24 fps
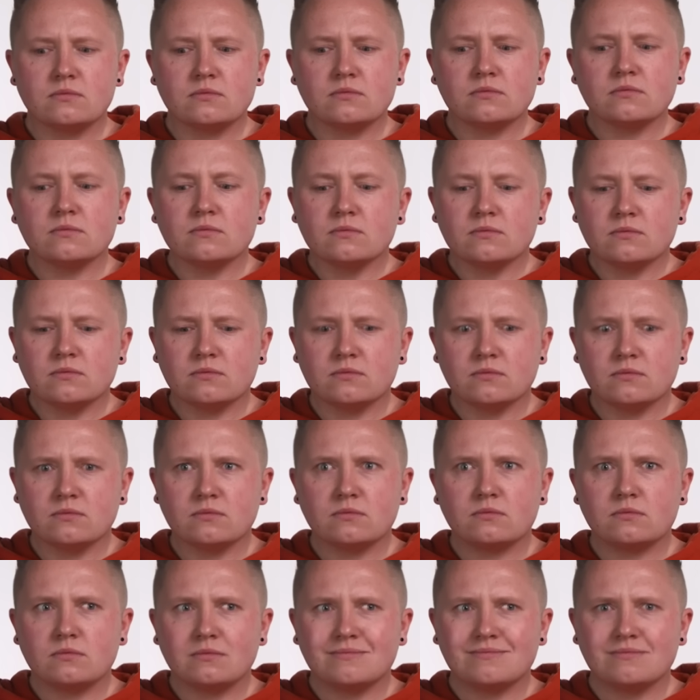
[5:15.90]

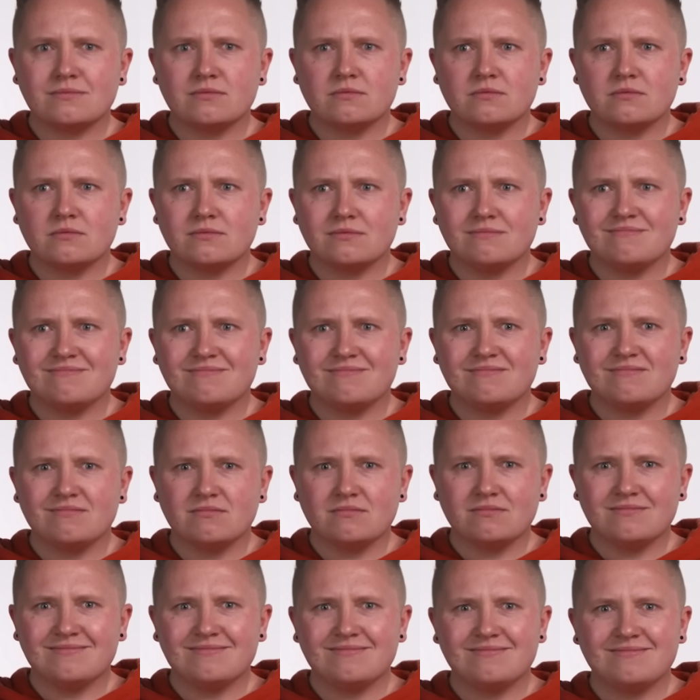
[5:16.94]

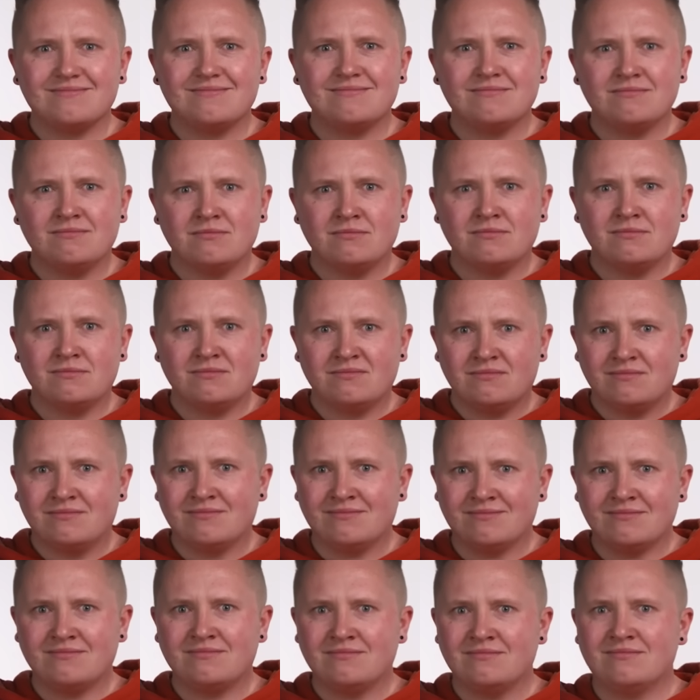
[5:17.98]

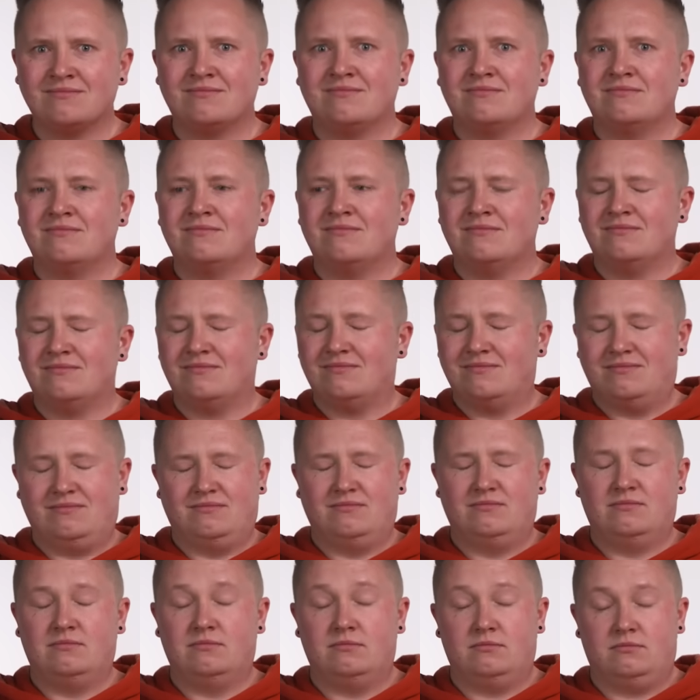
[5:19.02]

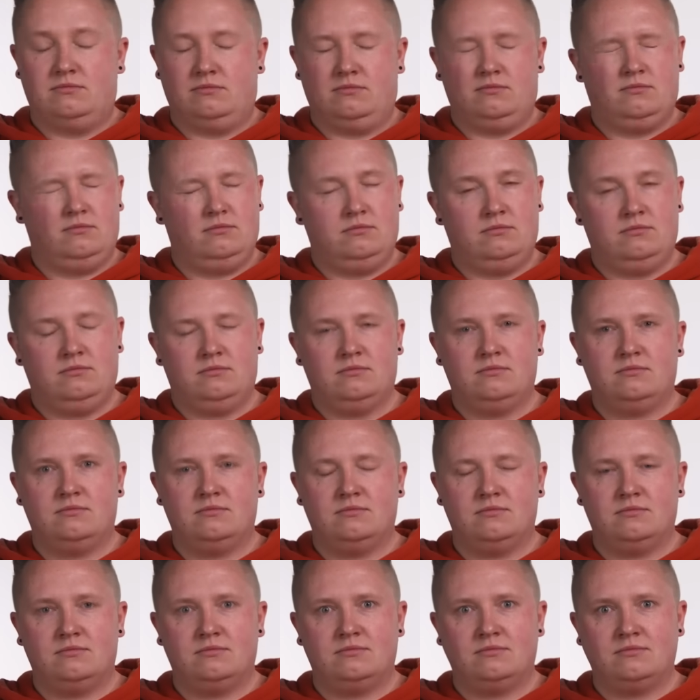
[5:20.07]

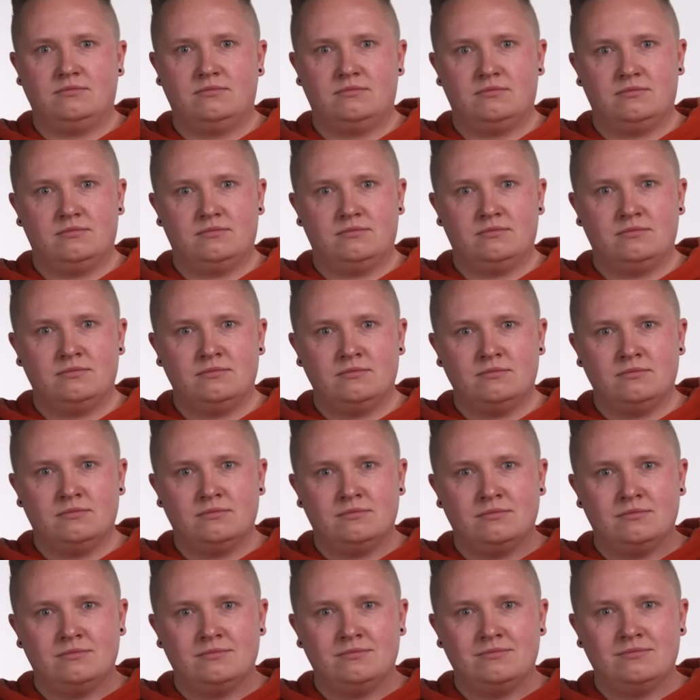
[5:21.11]

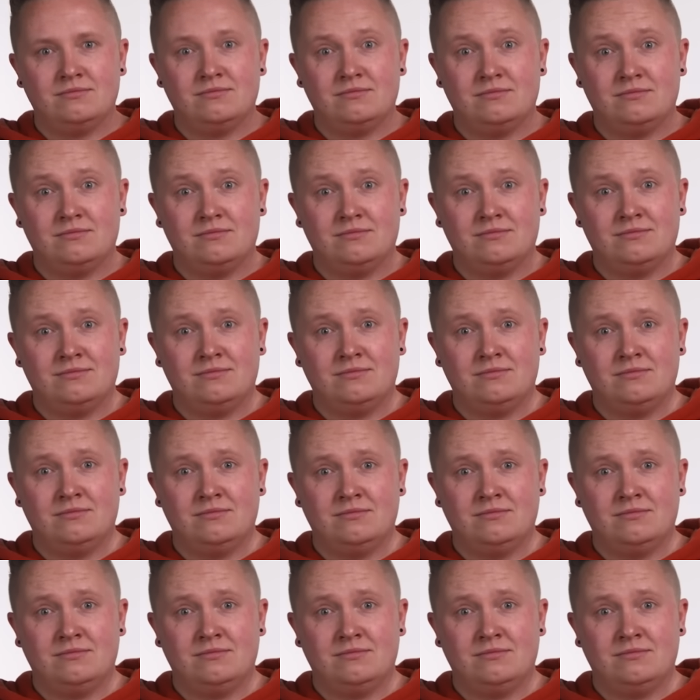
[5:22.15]
(silent)